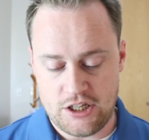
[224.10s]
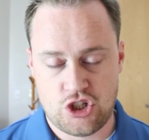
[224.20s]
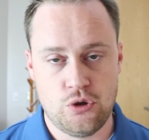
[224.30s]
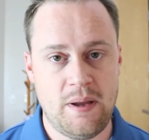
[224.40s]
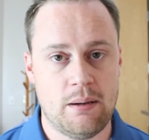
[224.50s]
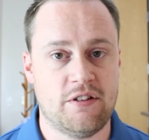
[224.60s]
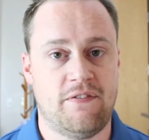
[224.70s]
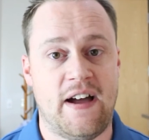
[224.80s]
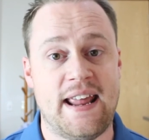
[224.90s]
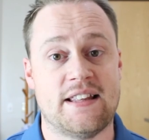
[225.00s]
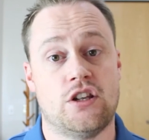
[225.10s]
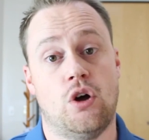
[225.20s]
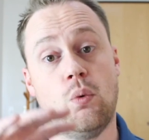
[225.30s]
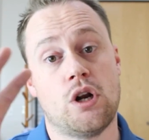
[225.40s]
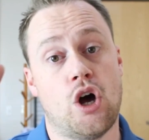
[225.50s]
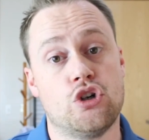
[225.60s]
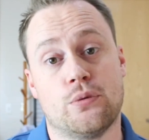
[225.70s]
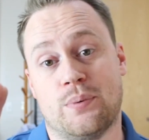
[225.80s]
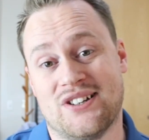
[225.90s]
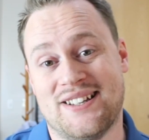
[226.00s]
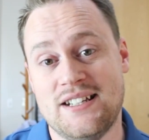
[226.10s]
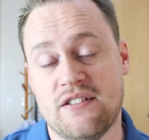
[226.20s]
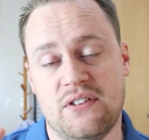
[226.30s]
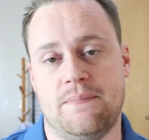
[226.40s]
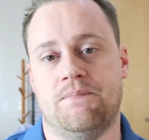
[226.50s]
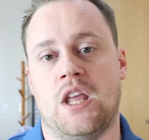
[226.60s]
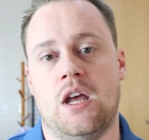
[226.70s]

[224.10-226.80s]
to be able to finance 100% of it.